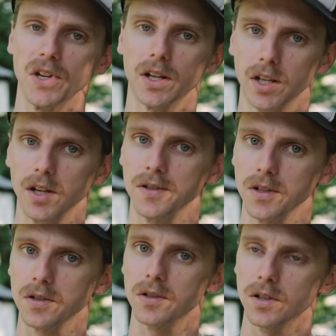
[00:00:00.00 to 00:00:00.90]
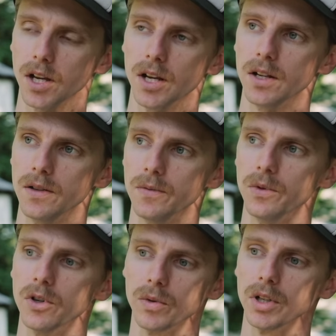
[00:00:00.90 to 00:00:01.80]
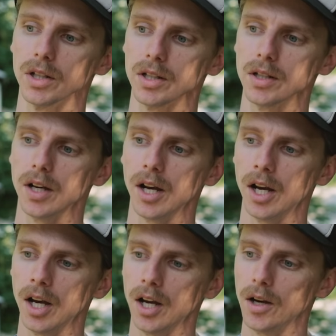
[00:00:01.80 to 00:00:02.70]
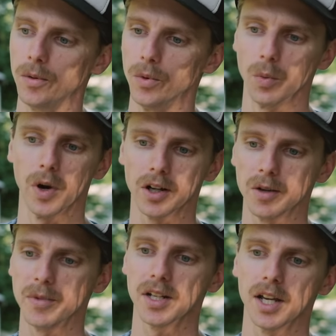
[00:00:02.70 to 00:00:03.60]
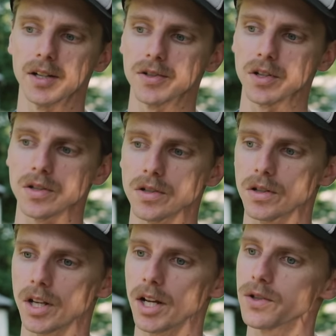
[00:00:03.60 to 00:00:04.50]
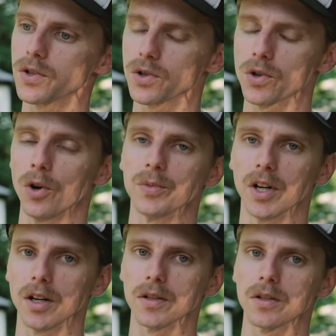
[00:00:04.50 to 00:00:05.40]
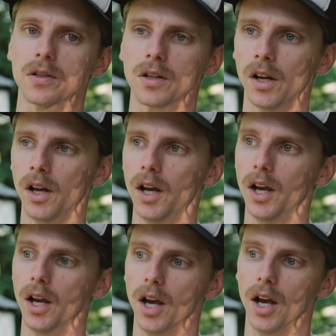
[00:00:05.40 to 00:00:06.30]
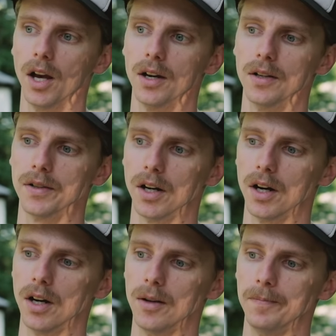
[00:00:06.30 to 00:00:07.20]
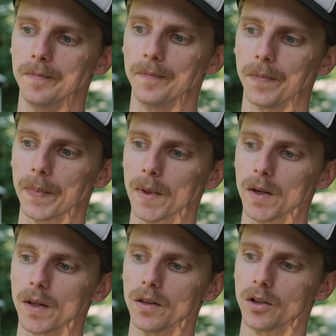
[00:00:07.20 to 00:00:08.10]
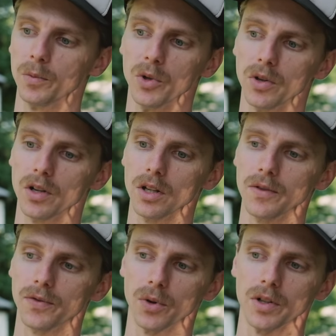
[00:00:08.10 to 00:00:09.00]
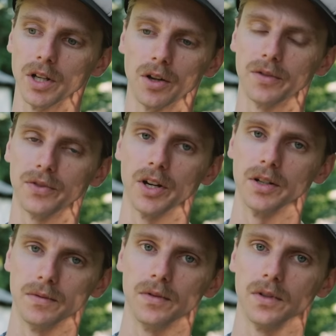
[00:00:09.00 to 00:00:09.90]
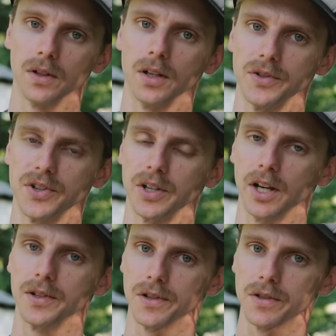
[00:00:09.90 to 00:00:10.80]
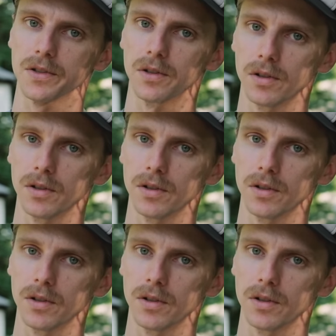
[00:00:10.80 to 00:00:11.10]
out of Kansas. And we're welcome in Kansas. Kansas is home to us. And the community for Yellow Freight is in Kansas.